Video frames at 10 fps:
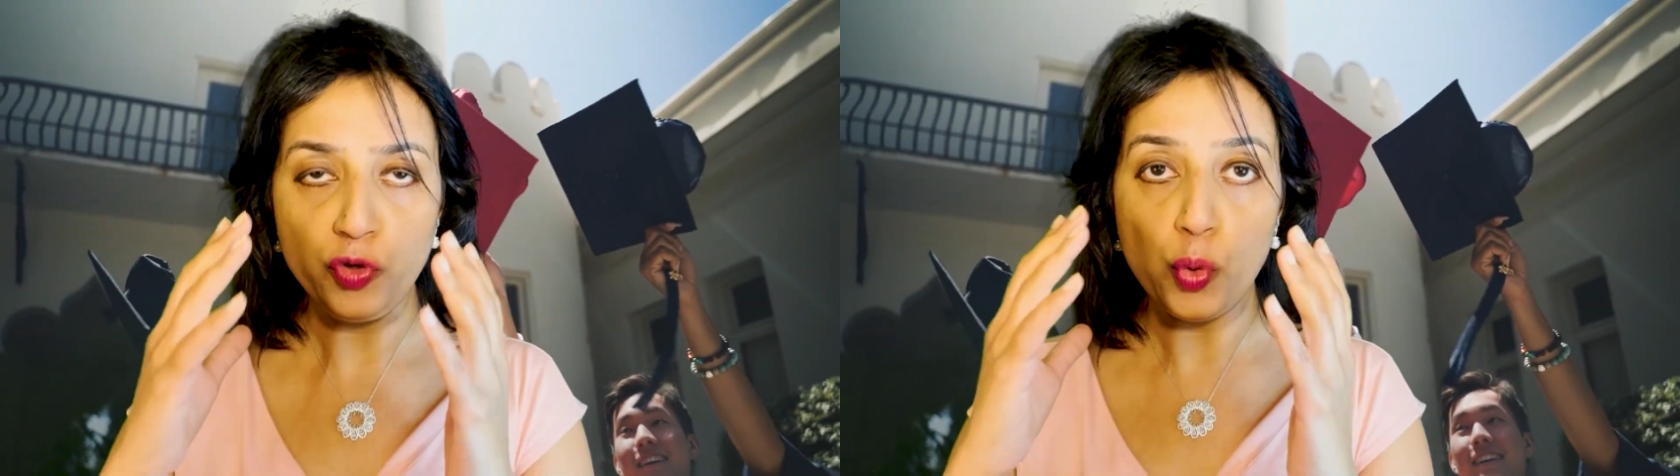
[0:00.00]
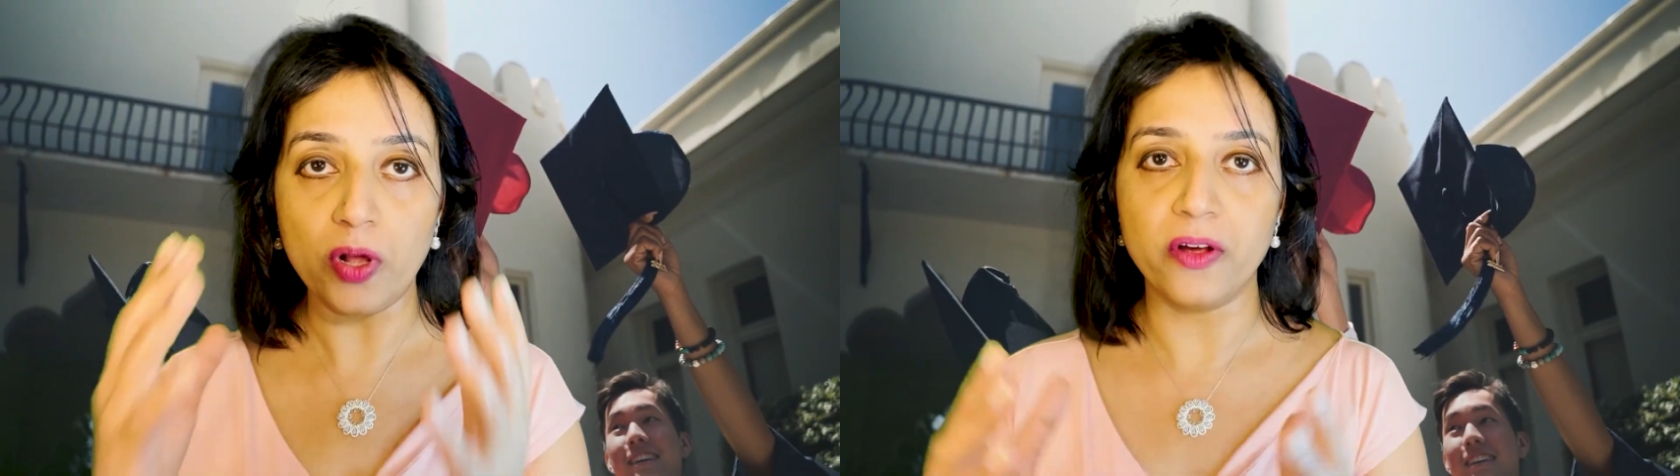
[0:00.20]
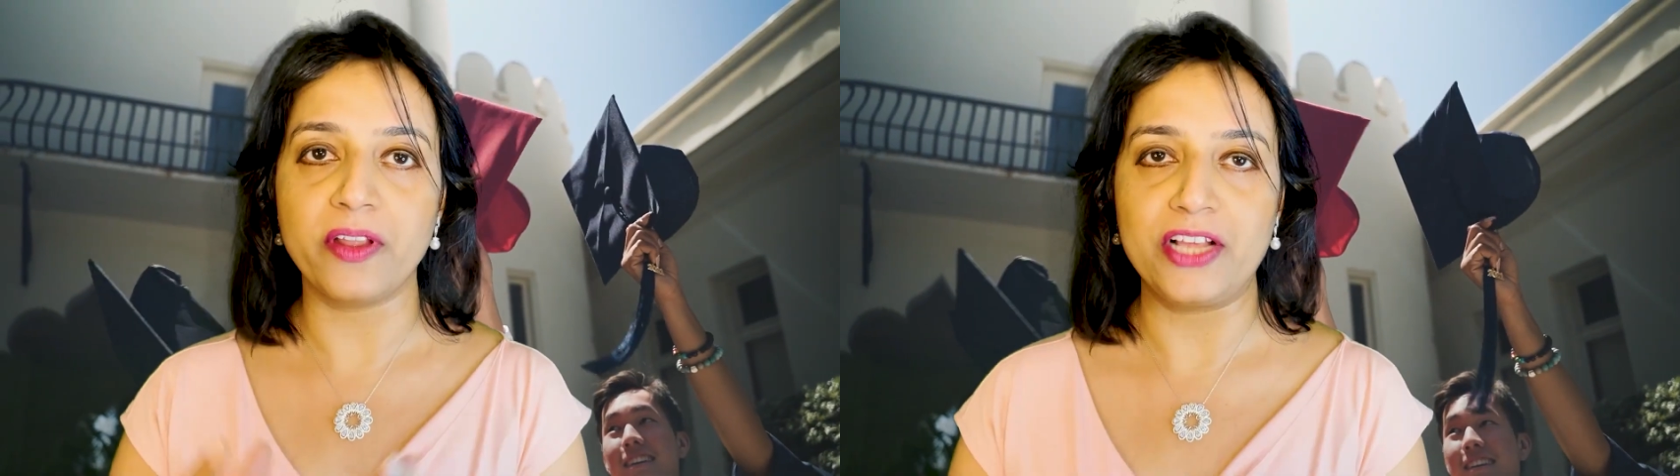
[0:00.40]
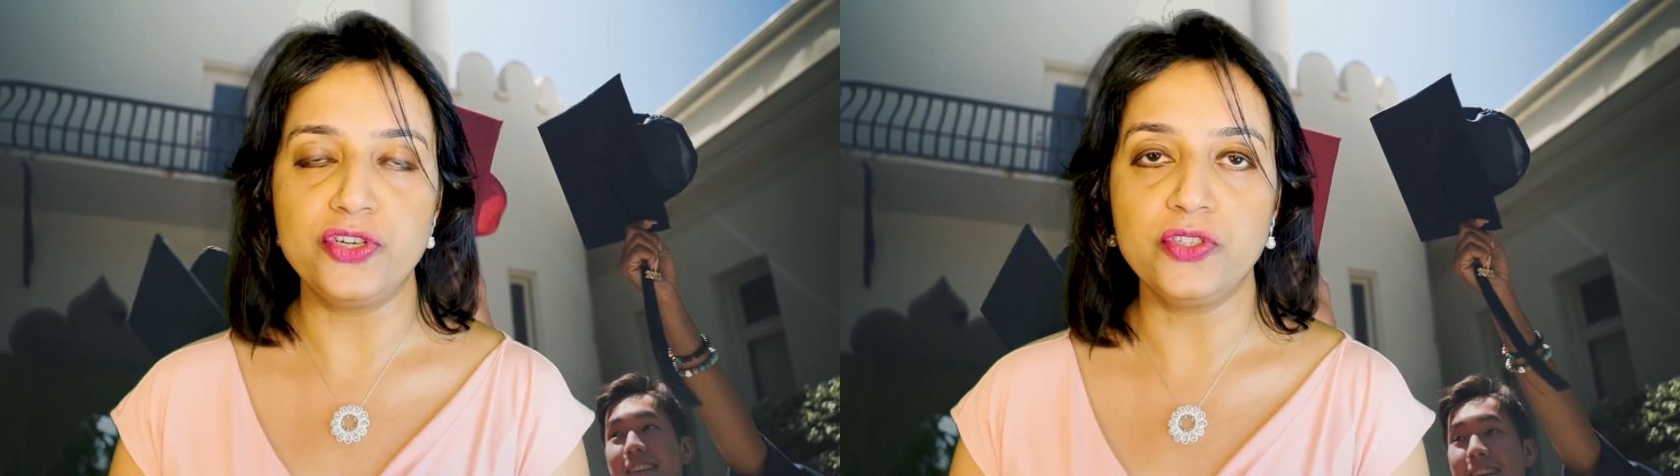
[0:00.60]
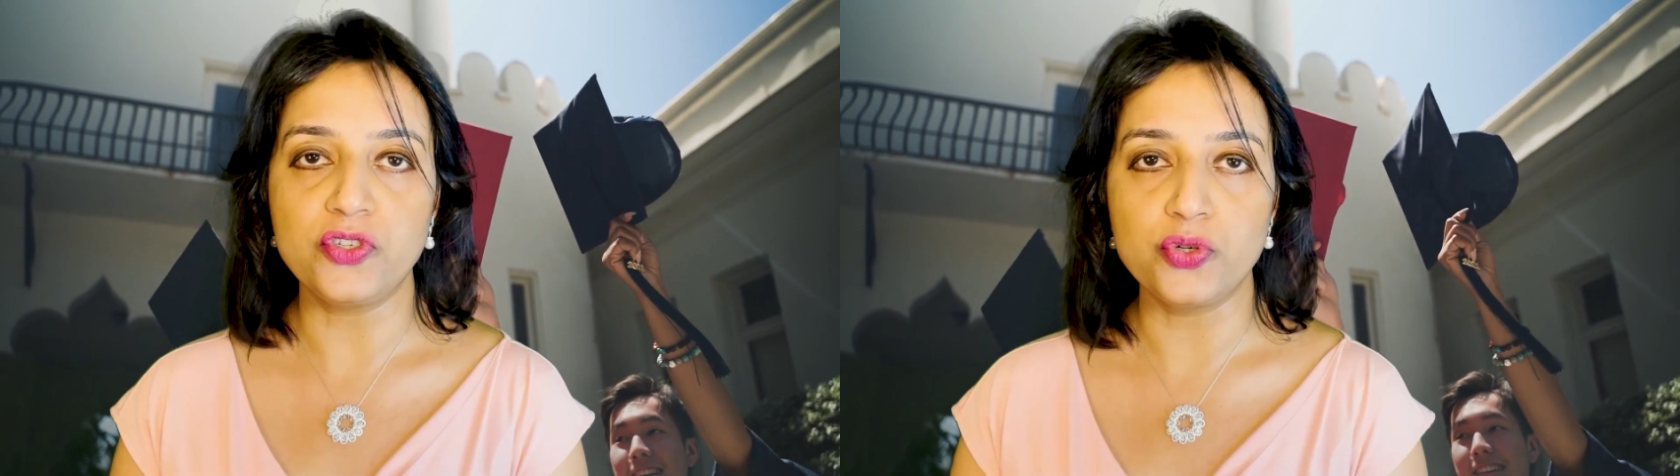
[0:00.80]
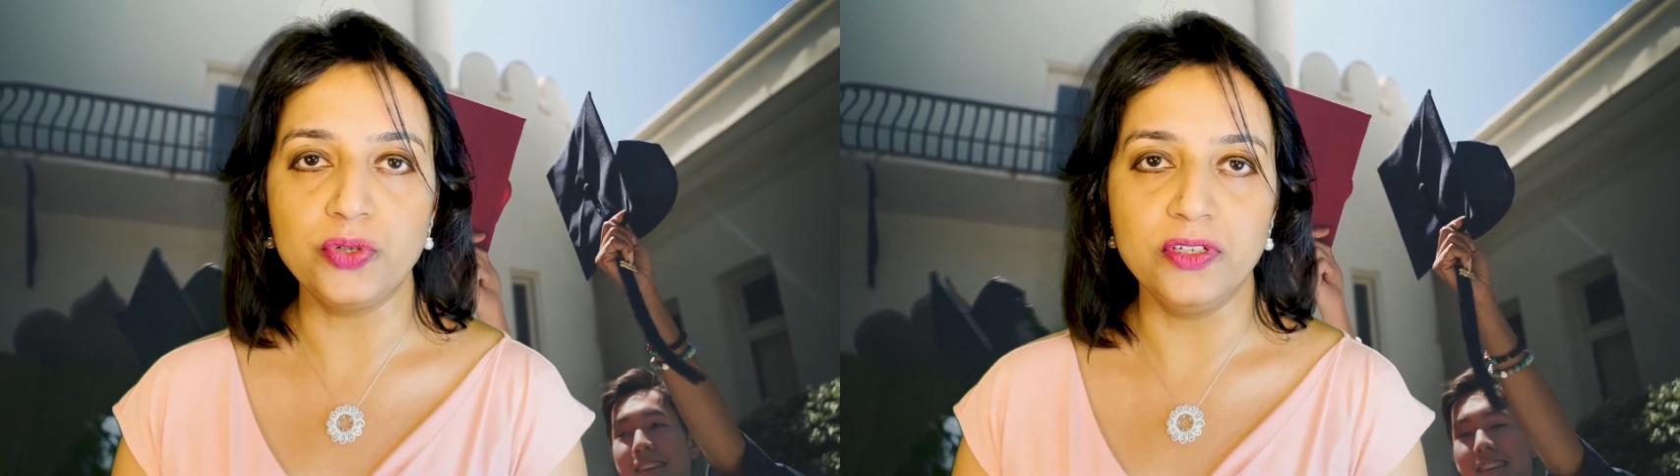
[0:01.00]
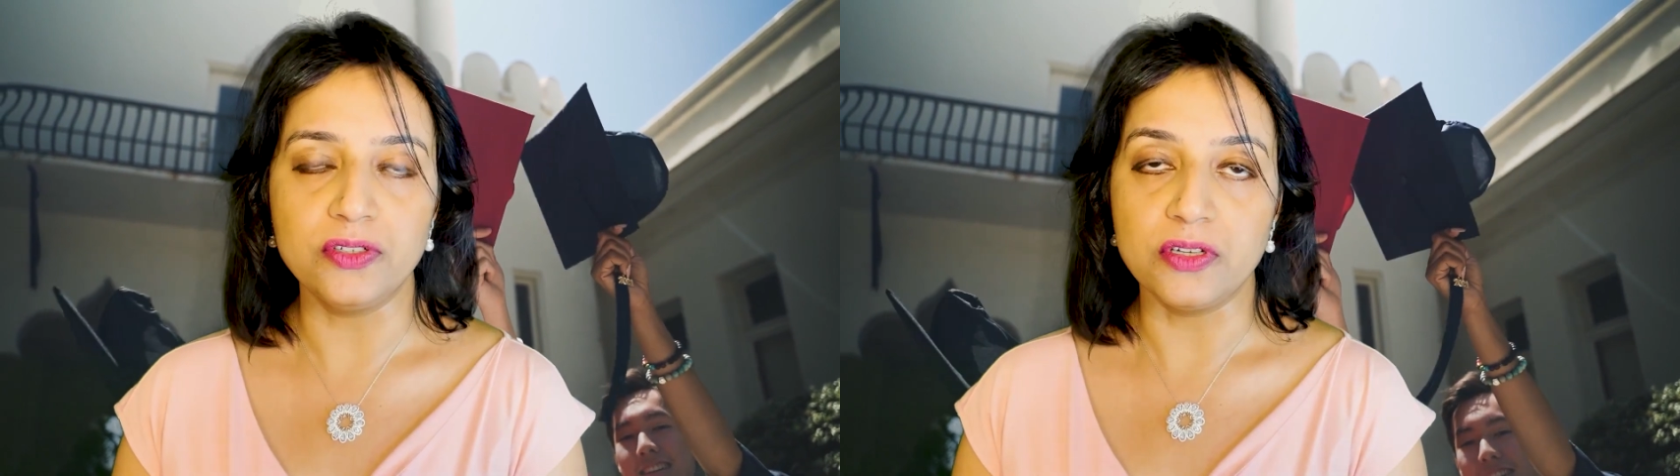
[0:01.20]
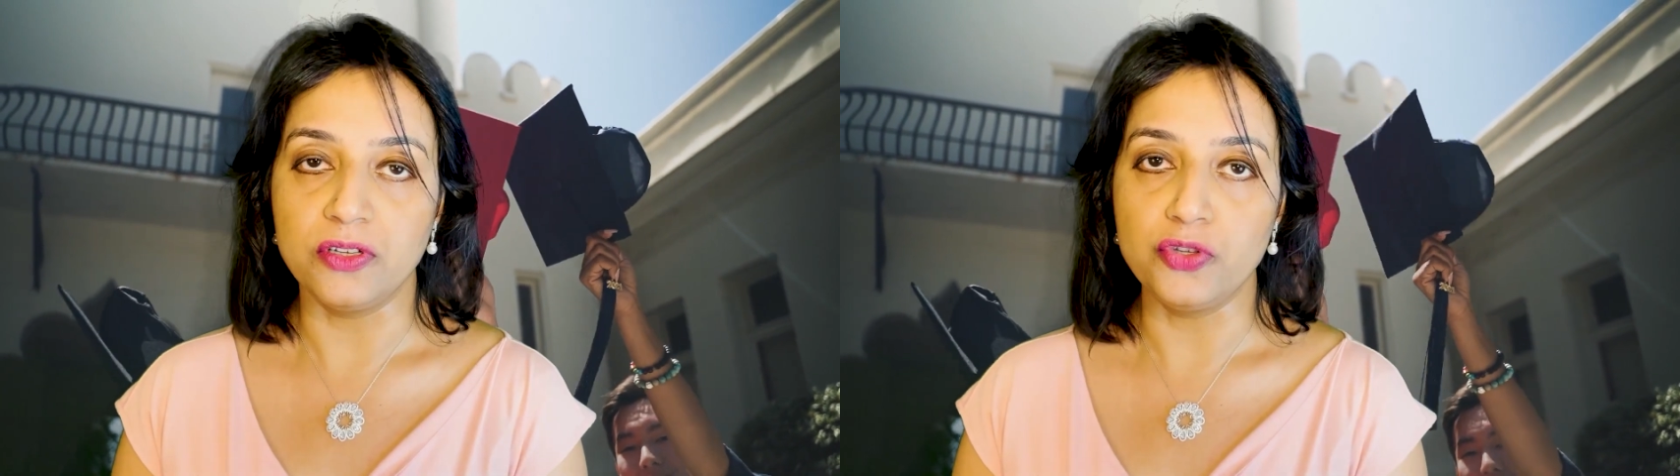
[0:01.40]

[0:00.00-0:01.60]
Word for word: you are a graduate student,